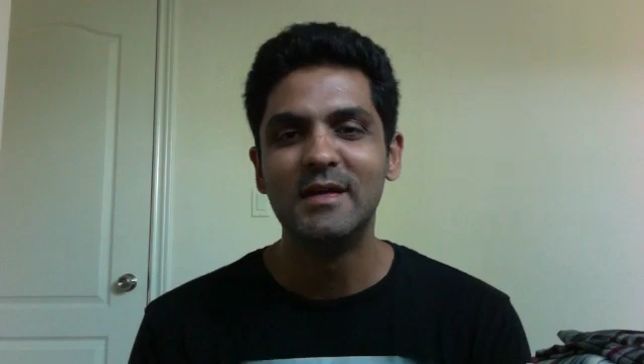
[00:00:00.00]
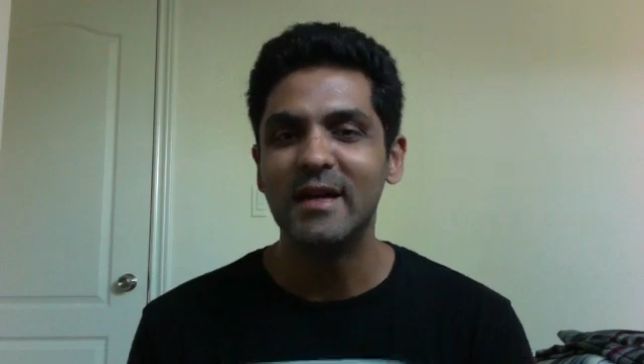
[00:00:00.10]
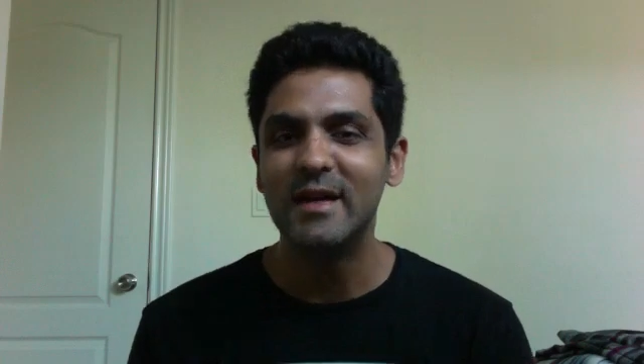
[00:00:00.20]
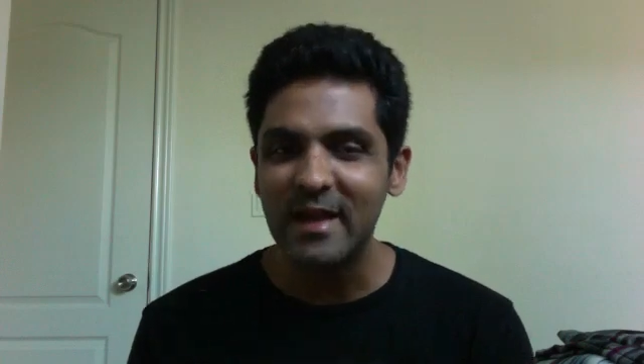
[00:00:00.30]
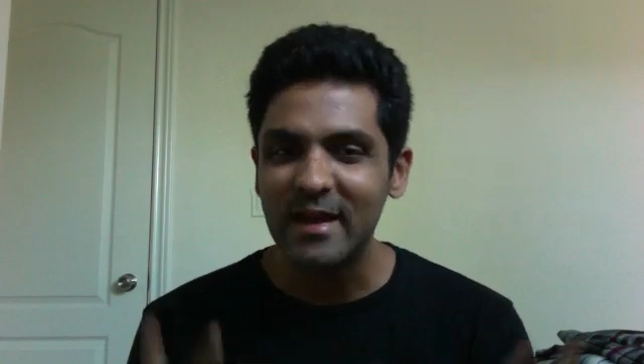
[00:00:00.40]

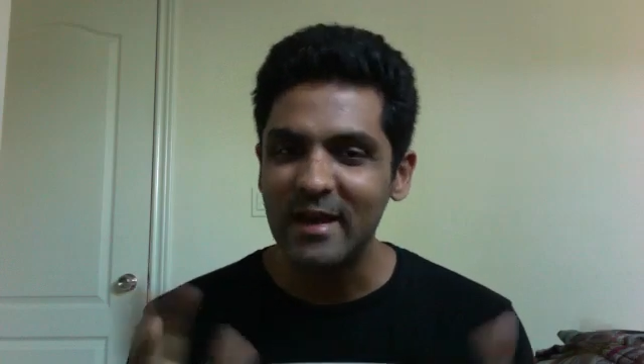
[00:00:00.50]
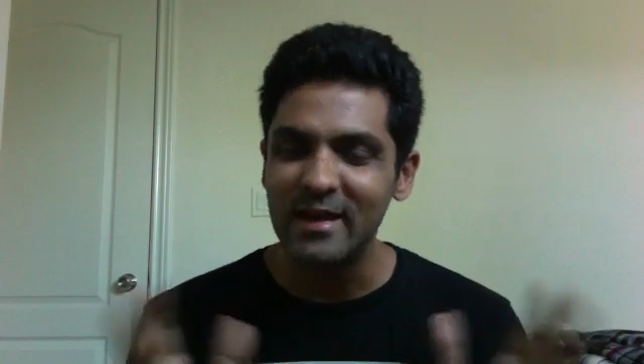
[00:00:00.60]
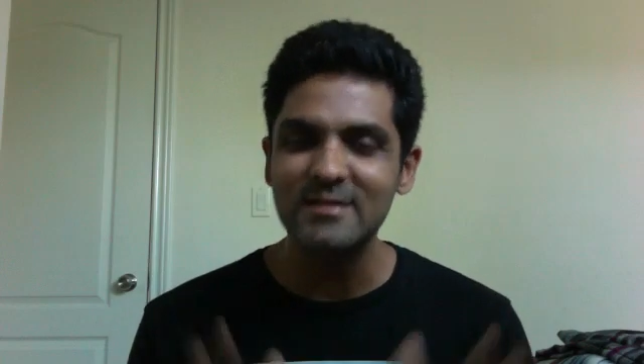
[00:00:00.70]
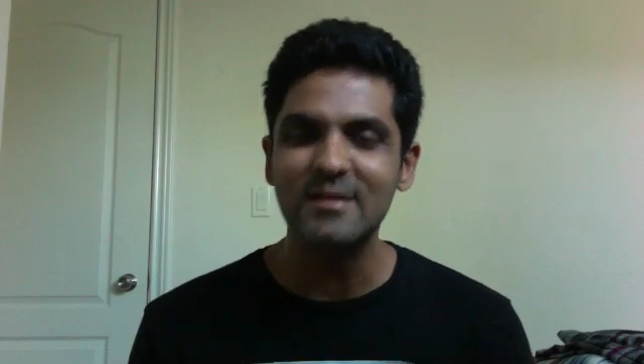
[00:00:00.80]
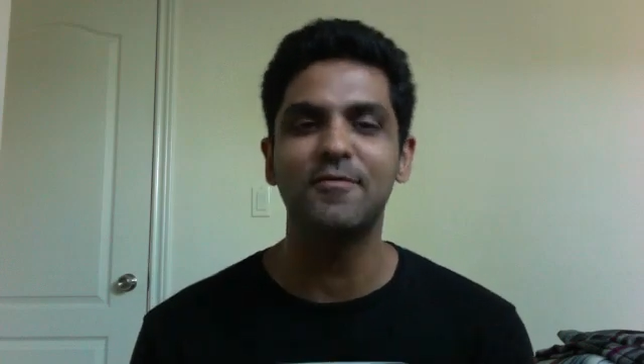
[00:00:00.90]
and take a
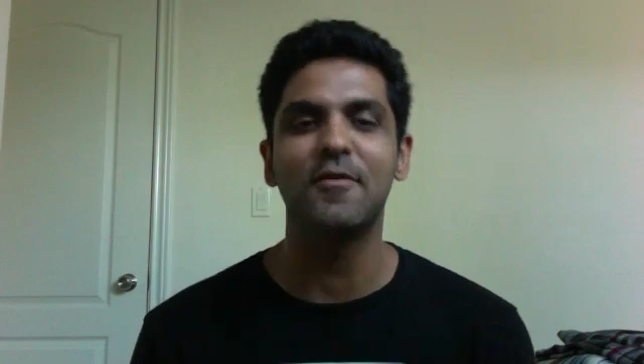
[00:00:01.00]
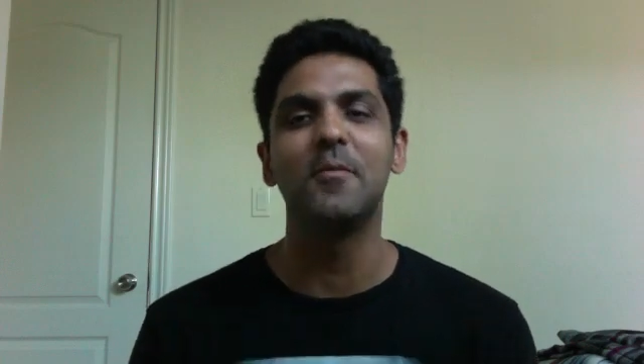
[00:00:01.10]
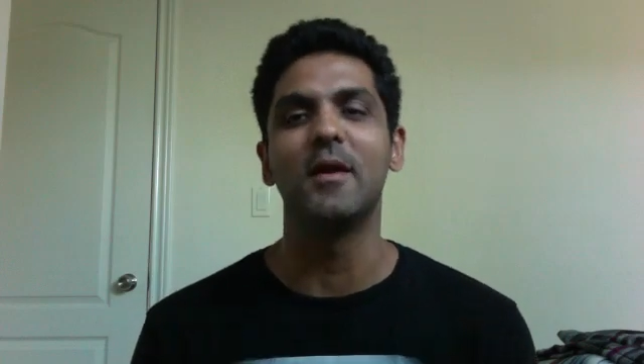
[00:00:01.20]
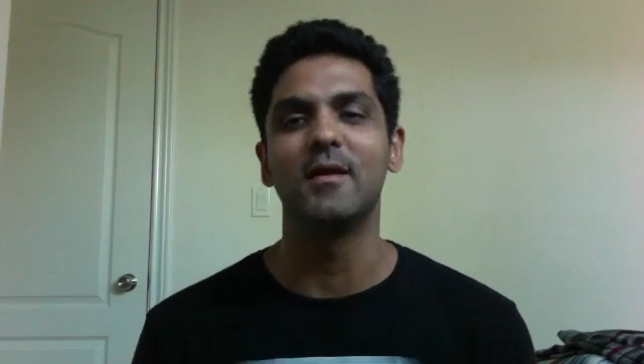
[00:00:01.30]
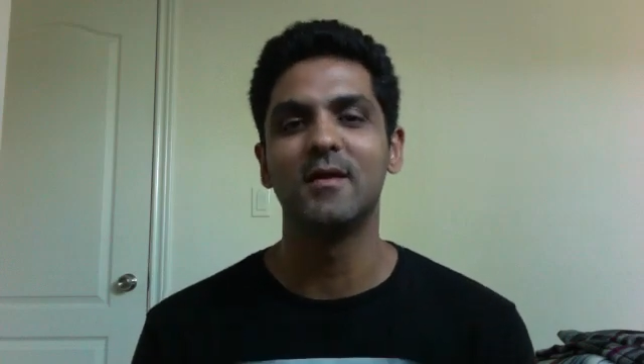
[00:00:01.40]
lesson
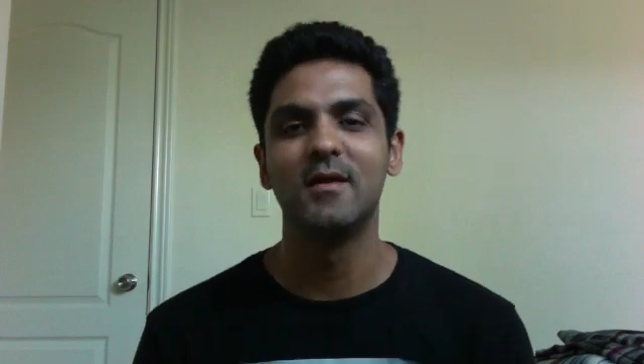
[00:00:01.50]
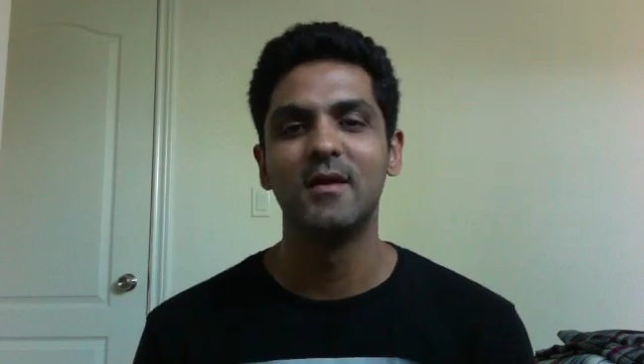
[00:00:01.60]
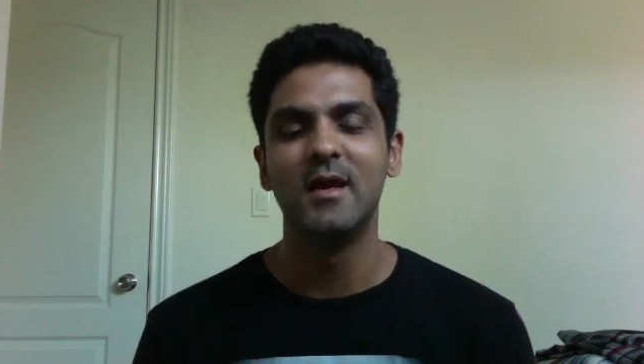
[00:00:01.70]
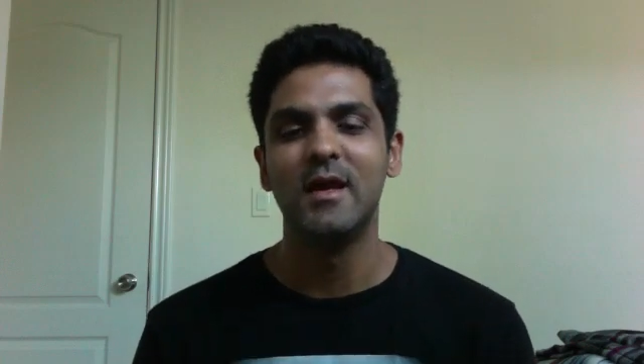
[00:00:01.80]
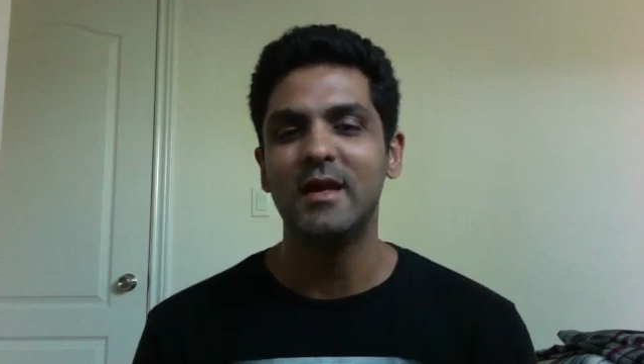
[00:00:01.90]
from it.
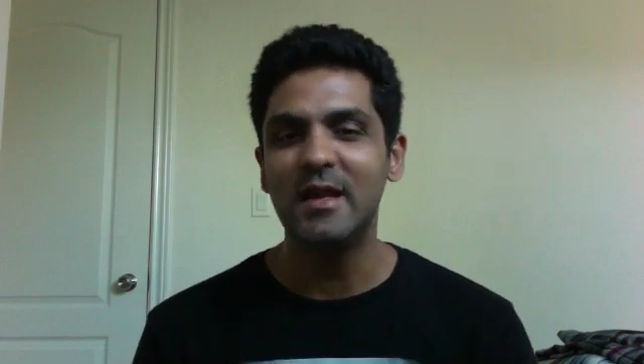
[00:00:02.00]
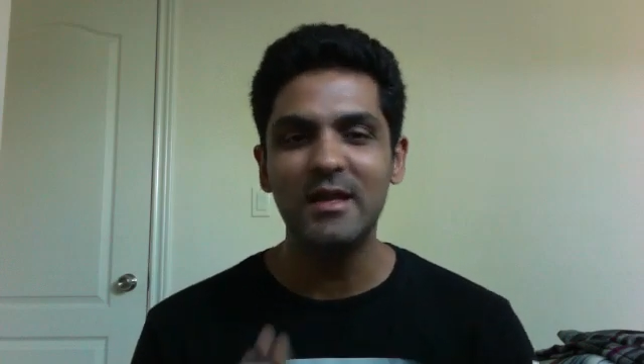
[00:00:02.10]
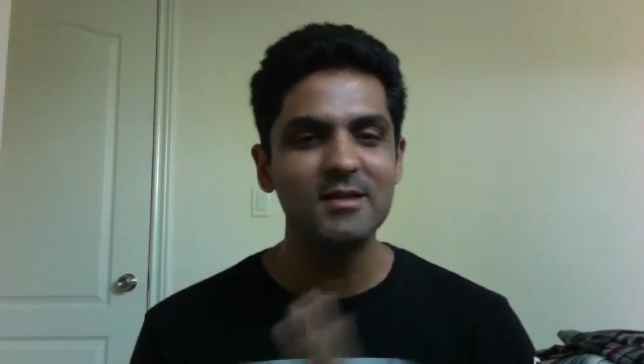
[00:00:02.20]
Each